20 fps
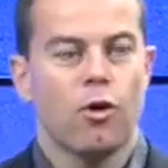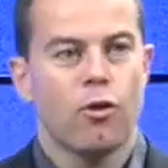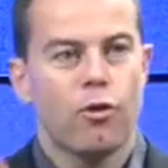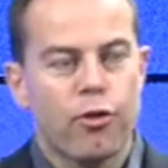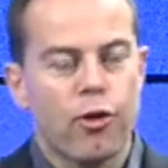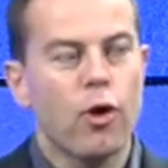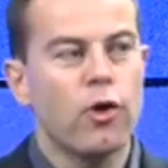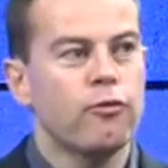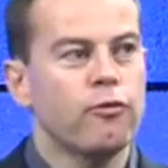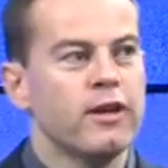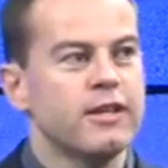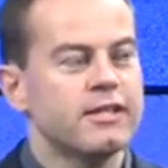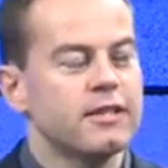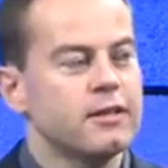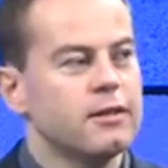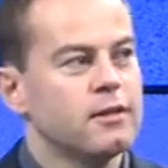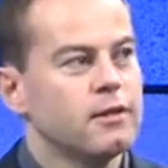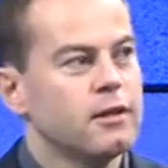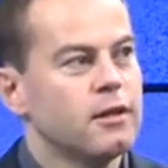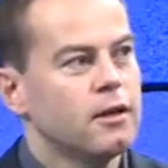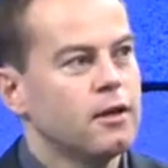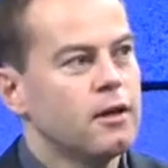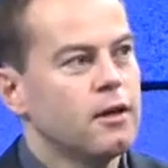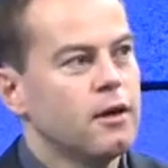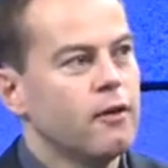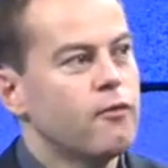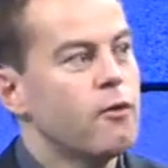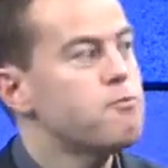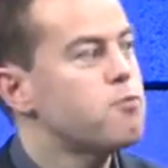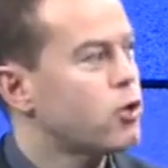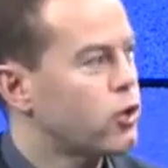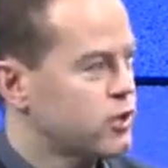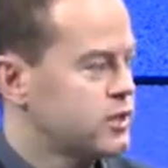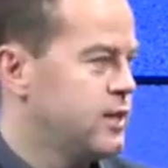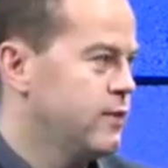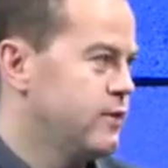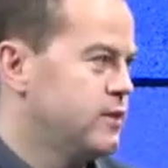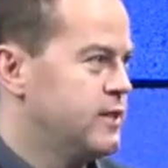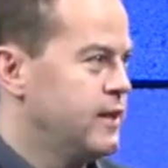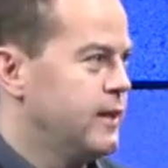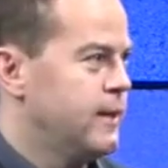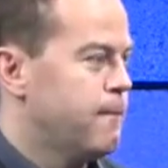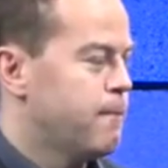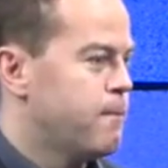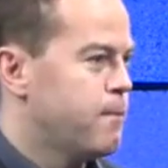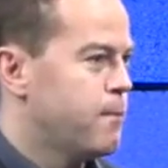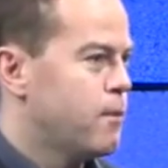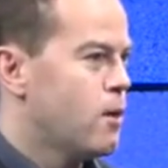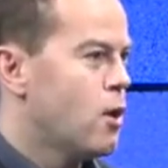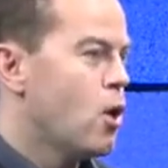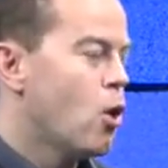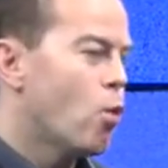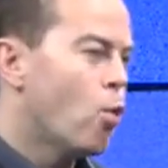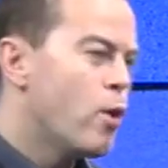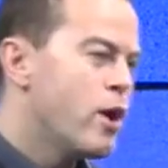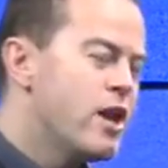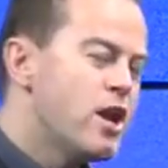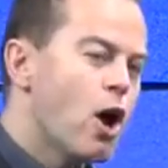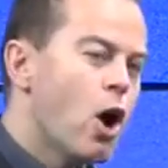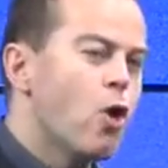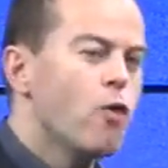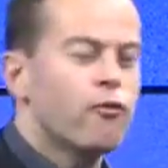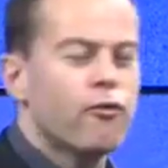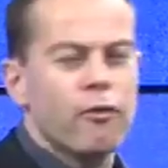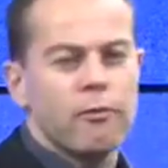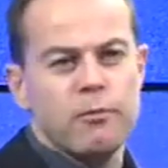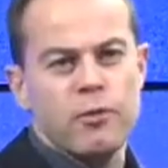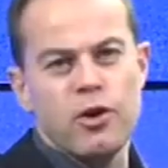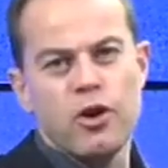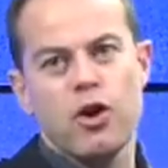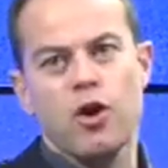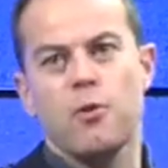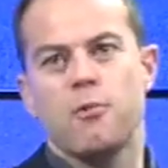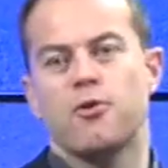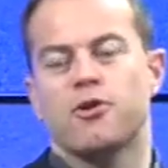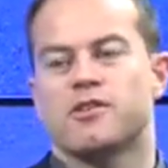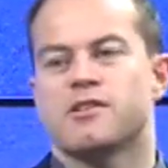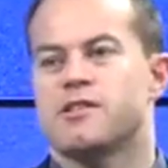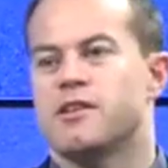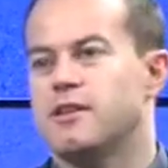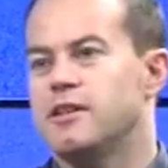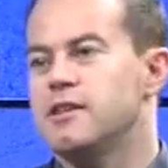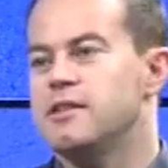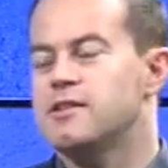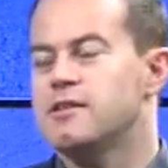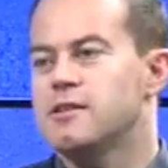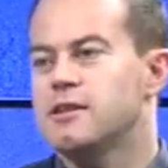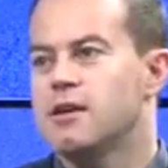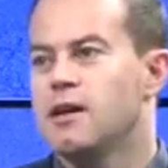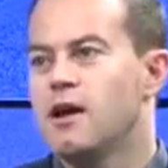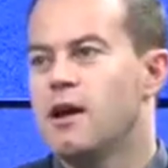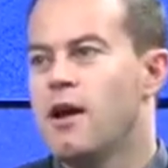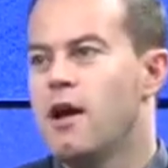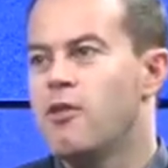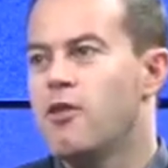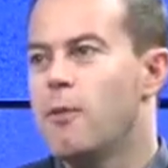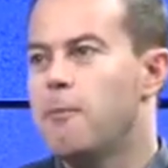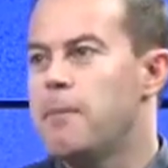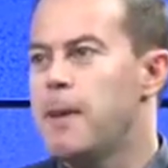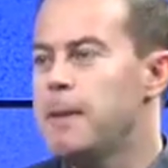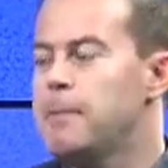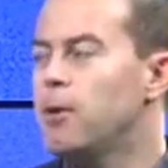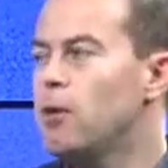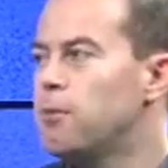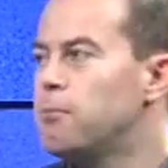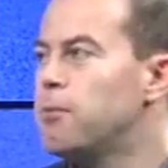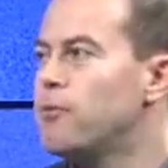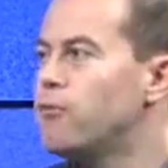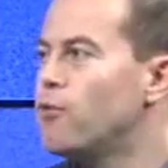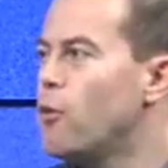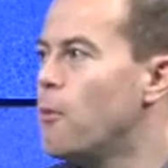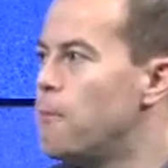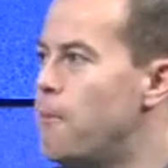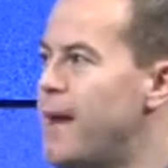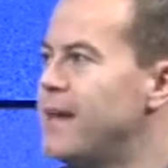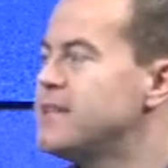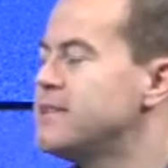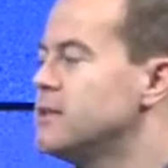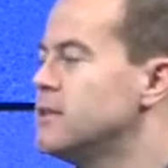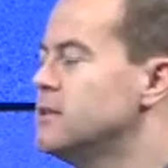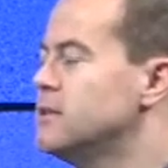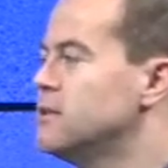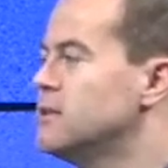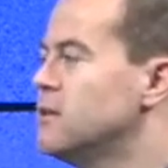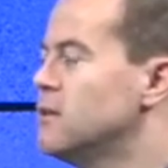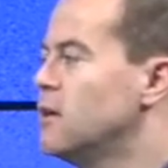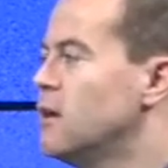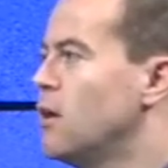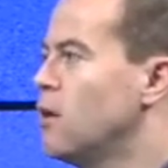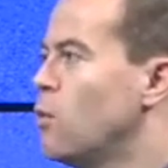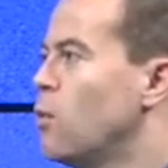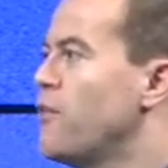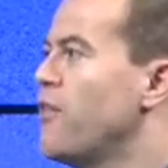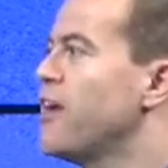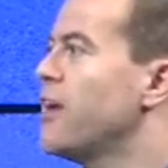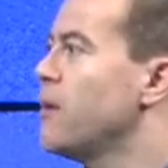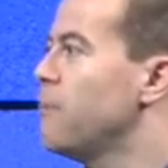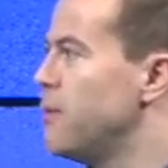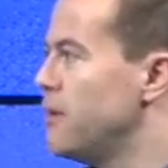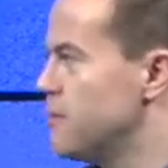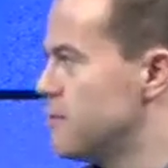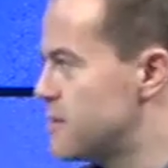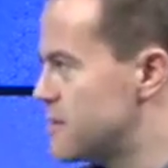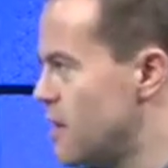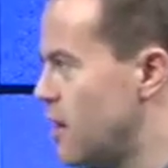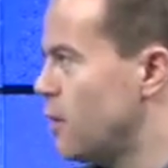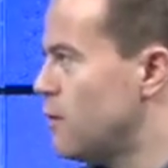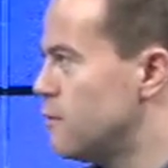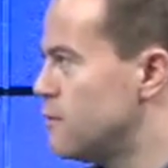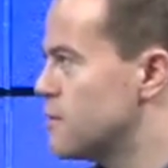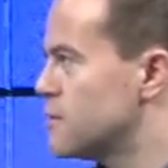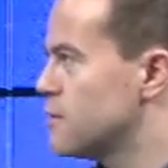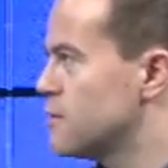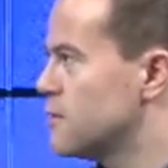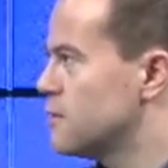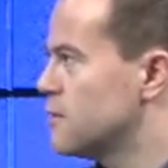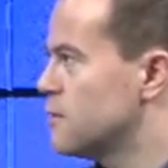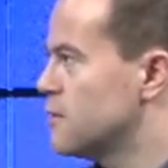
Third reason, for productivity. We know from numerous studies that people perform better when they can be themselves.